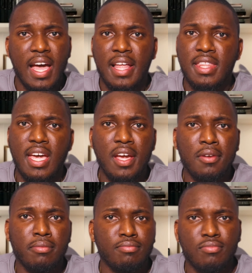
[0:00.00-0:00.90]
And
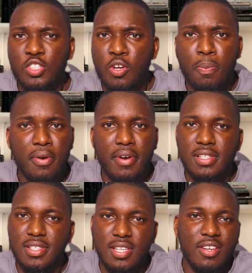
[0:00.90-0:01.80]
then your
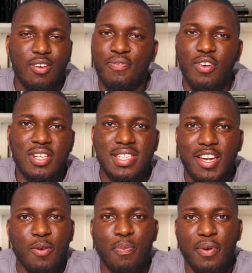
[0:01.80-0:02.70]
parents, of course
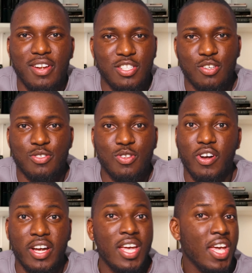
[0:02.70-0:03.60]
they're your parents, you're
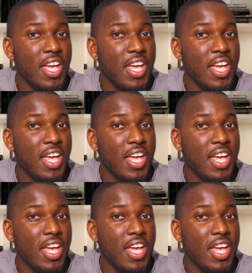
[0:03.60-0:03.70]
stuck.